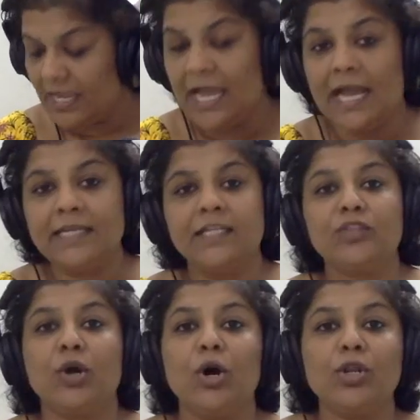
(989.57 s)
And
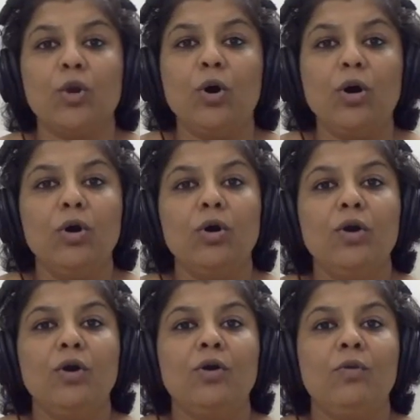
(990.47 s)
Thoreau
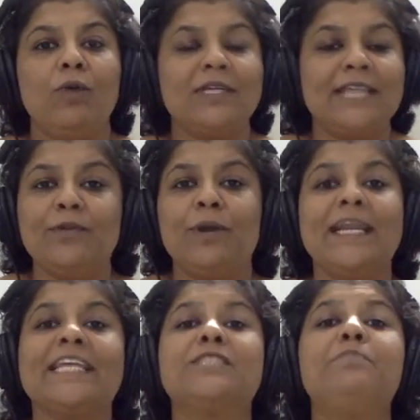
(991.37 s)
did one
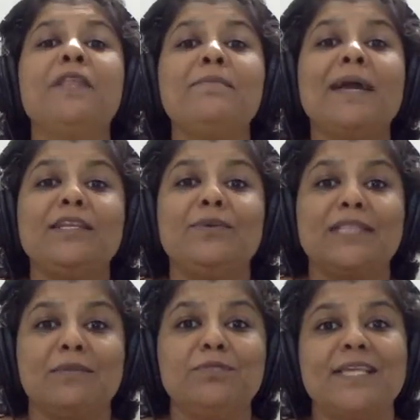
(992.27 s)
experiment
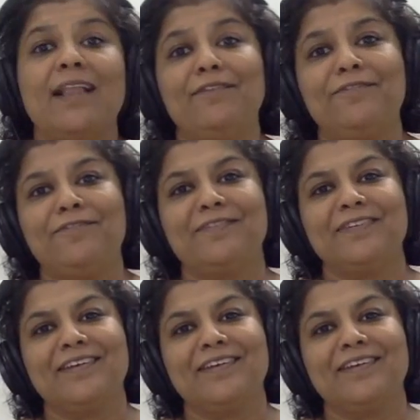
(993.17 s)
with himself.